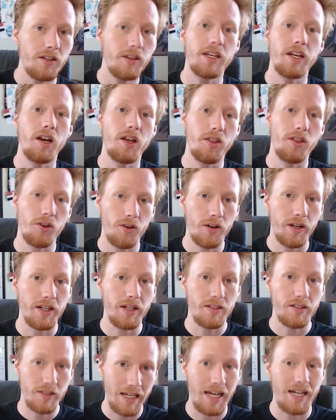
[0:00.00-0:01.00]
The other
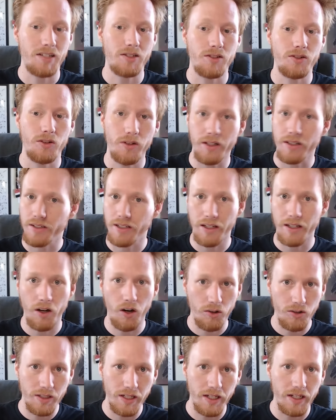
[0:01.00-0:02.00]
is Castor. It's in
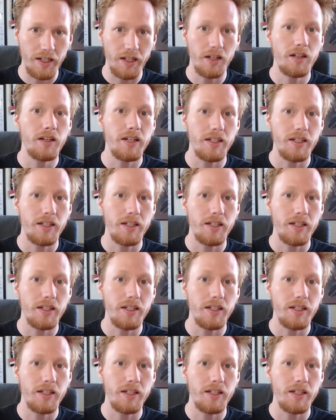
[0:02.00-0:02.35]
Ardinia.